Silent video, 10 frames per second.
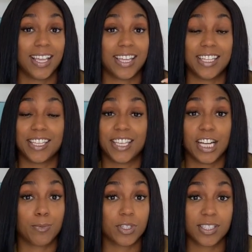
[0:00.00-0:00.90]
Any
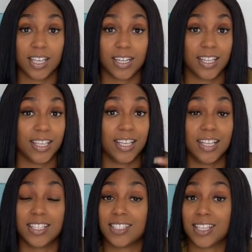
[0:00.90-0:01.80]
camera
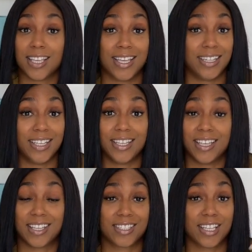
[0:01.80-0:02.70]
settings, any
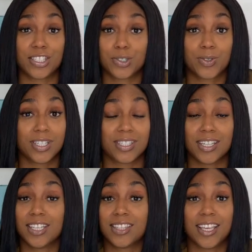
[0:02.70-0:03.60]
accessories,
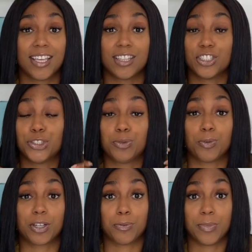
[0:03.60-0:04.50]
anything that you would
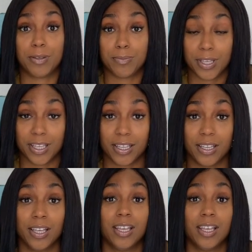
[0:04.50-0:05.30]
recommend me